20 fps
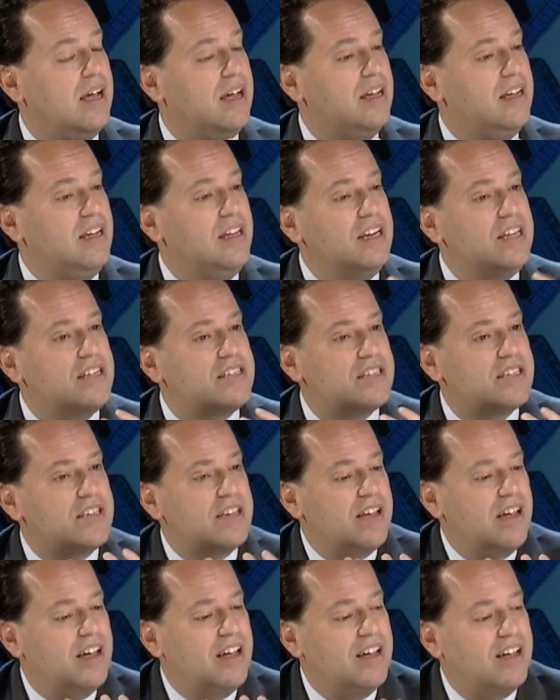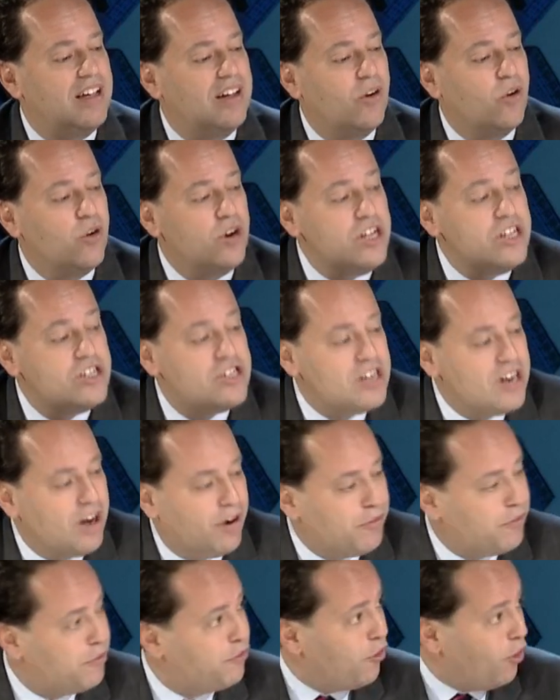in its original
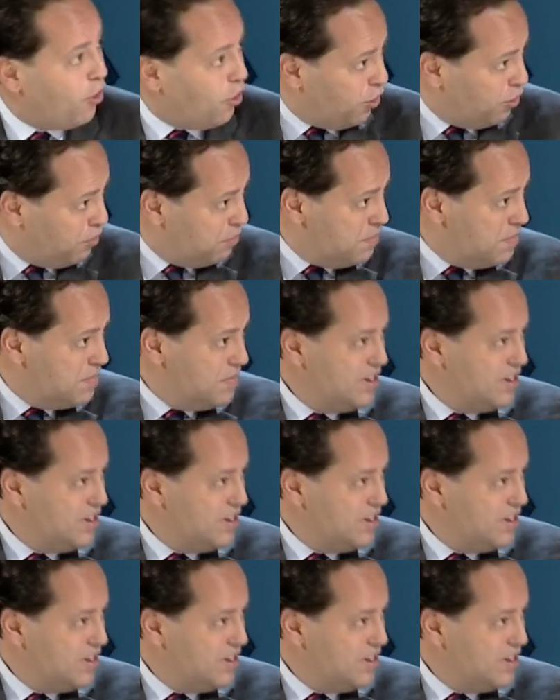form,